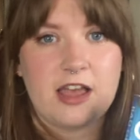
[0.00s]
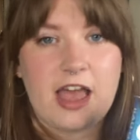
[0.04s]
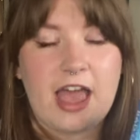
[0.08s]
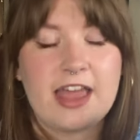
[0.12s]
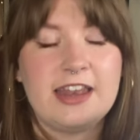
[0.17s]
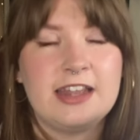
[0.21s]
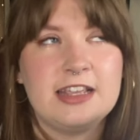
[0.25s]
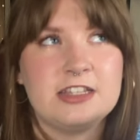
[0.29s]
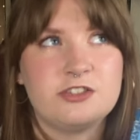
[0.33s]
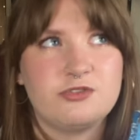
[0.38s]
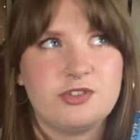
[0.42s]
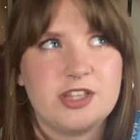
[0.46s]

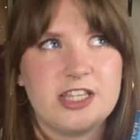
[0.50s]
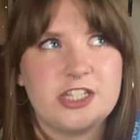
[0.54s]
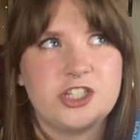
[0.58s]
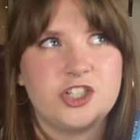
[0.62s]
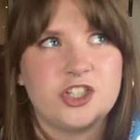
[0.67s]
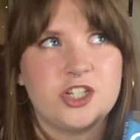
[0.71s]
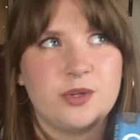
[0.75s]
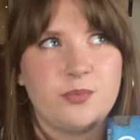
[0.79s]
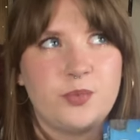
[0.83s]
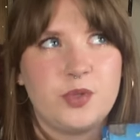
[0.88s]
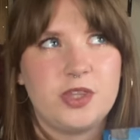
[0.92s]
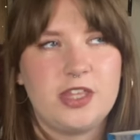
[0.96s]
and his
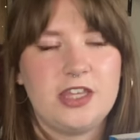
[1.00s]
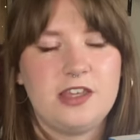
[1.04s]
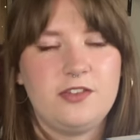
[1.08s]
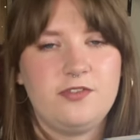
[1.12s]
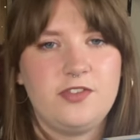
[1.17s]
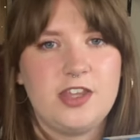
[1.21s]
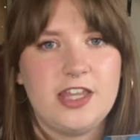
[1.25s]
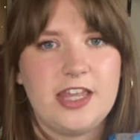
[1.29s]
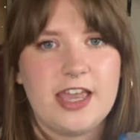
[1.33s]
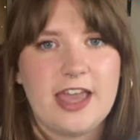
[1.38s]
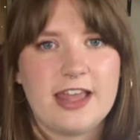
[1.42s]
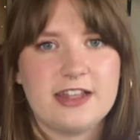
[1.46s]
relationship with
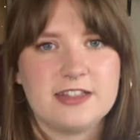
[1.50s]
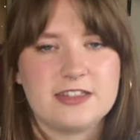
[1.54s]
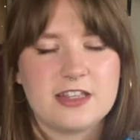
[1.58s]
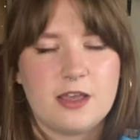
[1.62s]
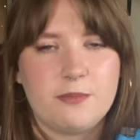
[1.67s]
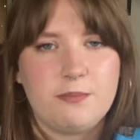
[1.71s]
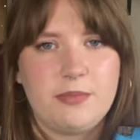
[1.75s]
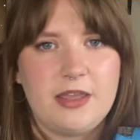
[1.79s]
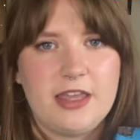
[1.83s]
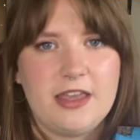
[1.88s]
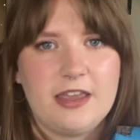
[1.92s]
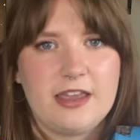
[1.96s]
Evie ends
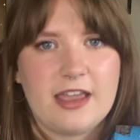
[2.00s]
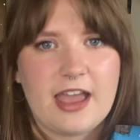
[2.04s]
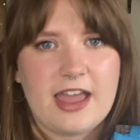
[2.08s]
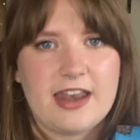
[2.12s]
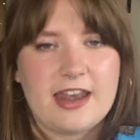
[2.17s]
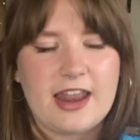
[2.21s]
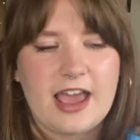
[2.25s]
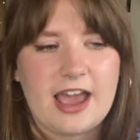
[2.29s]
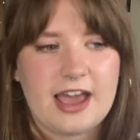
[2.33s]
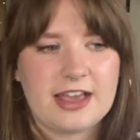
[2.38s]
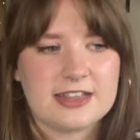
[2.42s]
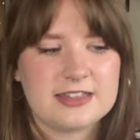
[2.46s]
up being an
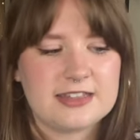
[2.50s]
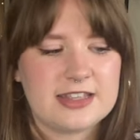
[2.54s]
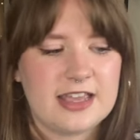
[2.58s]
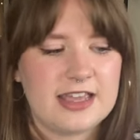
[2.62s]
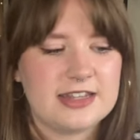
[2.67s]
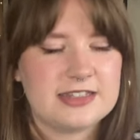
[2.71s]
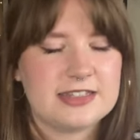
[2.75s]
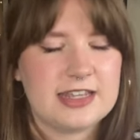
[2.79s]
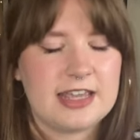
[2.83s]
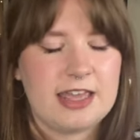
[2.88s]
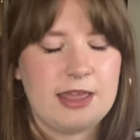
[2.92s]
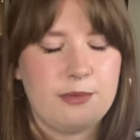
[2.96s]

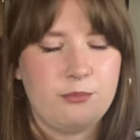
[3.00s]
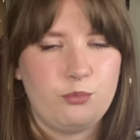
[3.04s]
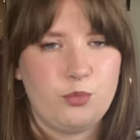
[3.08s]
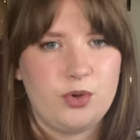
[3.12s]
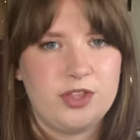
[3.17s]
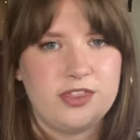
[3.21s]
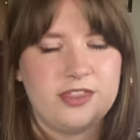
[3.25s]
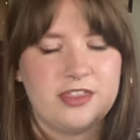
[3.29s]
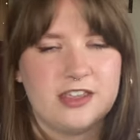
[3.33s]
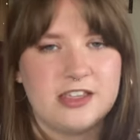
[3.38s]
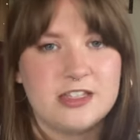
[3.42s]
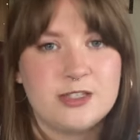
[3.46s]
asset to him
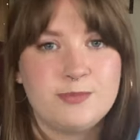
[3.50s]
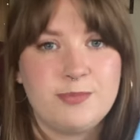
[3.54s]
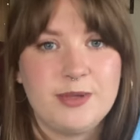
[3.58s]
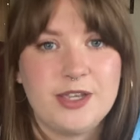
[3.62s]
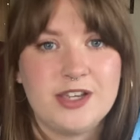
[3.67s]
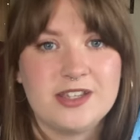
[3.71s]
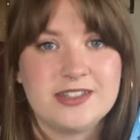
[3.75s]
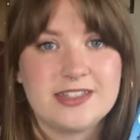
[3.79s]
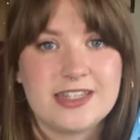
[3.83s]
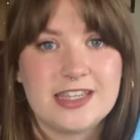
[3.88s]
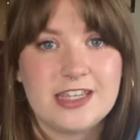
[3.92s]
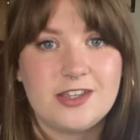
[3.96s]
with this,
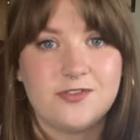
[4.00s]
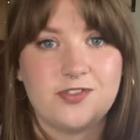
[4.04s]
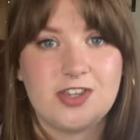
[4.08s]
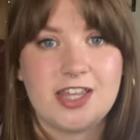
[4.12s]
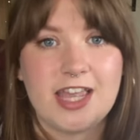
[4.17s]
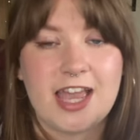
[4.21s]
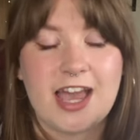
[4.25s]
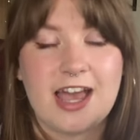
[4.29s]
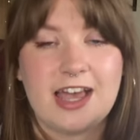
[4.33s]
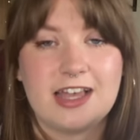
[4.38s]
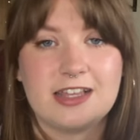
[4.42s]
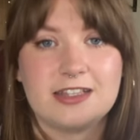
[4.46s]
because Evie
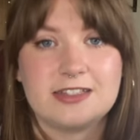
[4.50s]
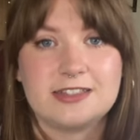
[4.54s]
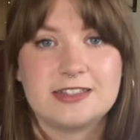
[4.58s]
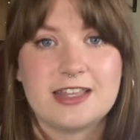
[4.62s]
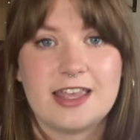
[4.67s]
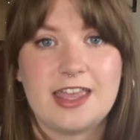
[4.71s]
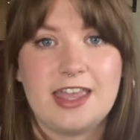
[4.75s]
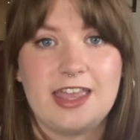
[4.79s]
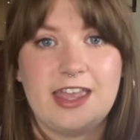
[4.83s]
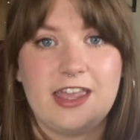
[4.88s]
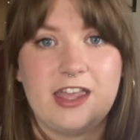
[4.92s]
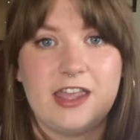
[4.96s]
has
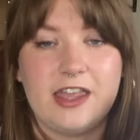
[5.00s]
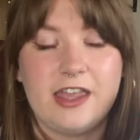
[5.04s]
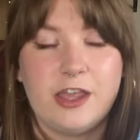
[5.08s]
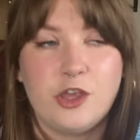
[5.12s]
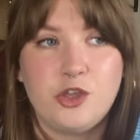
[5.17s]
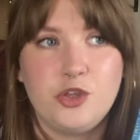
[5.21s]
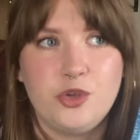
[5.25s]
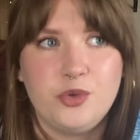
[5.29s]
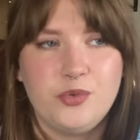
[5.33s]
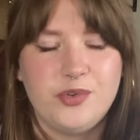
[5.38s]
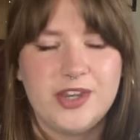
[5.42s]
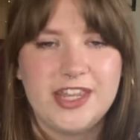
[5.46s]
a
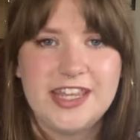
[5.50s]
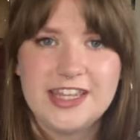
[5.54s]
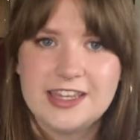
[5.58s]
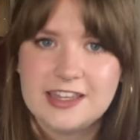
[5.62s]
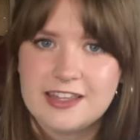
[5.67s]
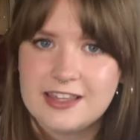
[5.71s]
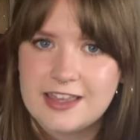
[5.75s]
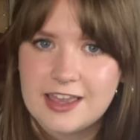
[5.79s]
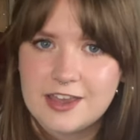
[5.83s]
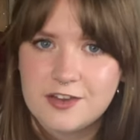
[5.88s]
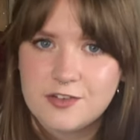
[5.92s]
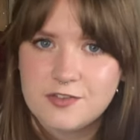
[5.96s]

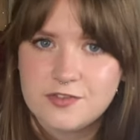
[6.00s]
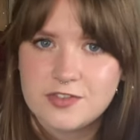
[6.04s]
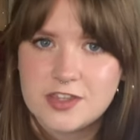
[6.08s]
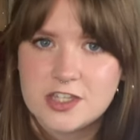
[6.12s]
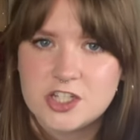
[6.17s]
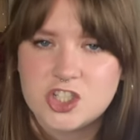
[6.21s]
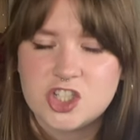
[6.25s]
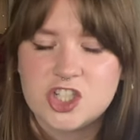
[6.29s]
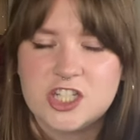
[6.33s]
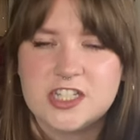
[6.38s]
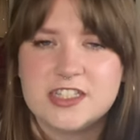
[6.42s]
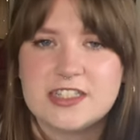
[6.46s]
unique gift
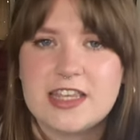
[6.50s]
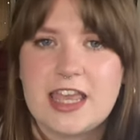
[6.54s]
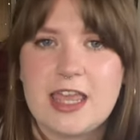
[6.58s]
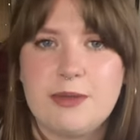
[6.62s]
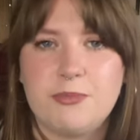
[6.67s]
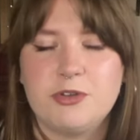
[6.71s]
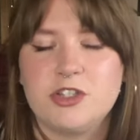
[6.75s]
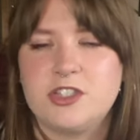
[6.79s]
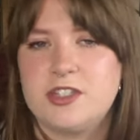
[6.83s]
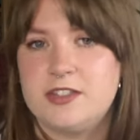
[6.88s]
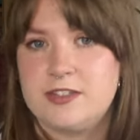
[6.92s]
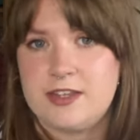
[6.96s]
that she is
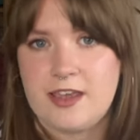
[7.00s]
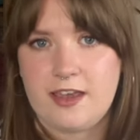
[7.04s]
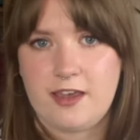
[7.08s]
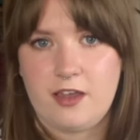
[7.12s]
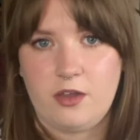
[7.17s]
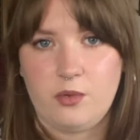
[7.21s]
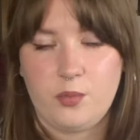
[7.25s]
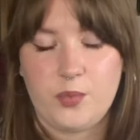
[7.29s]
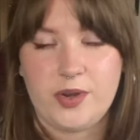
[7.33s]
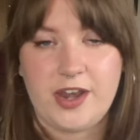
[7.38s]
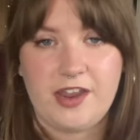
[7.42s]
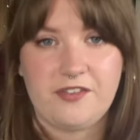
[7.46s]
able to
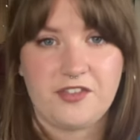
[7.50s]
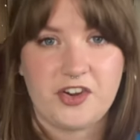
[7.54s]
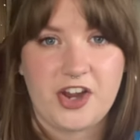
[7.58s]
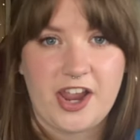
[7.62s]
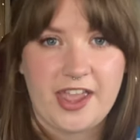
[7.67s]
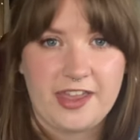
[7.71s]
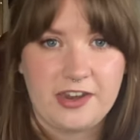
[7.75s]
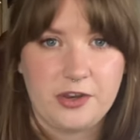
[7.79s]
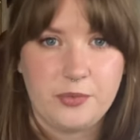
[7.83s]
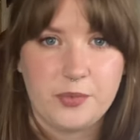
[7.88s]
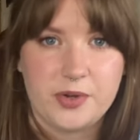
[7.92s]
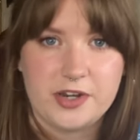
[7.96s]
tell whenever
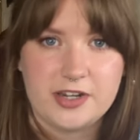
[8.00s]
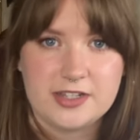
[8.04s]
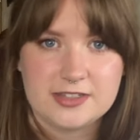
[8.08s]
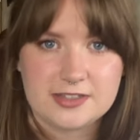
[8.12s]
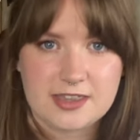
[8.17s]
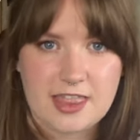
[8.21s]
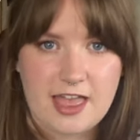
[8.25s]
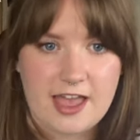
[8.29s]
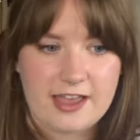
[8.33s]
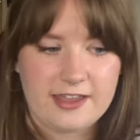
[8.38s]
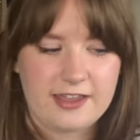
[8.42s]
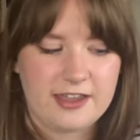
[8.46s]
anyone is
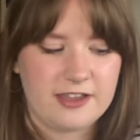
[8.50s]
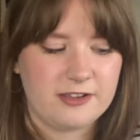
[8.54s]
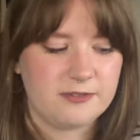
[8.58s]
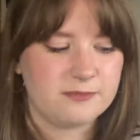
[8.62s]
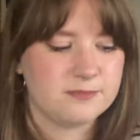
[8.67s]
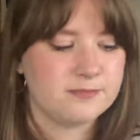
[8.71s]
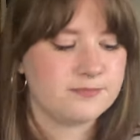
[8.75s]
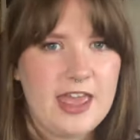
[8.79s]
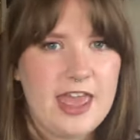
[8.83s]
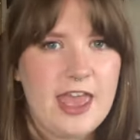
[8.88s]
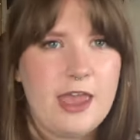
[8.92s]
lying.